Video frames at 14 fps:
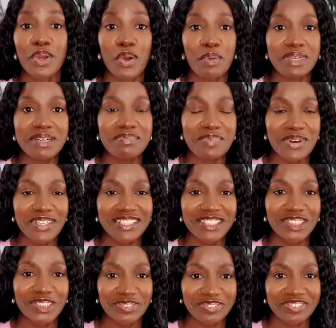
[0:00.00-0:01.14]
becoming
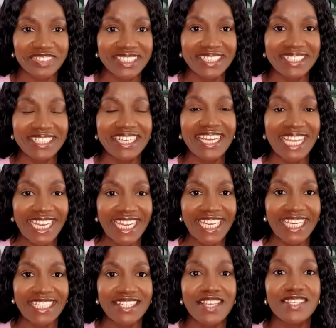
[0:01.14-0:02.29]
mortgage-free
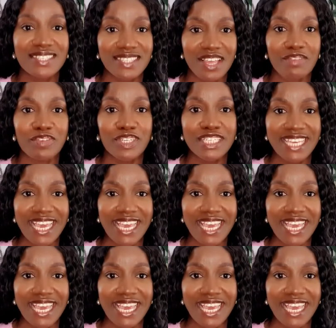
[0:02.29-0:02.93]
in seven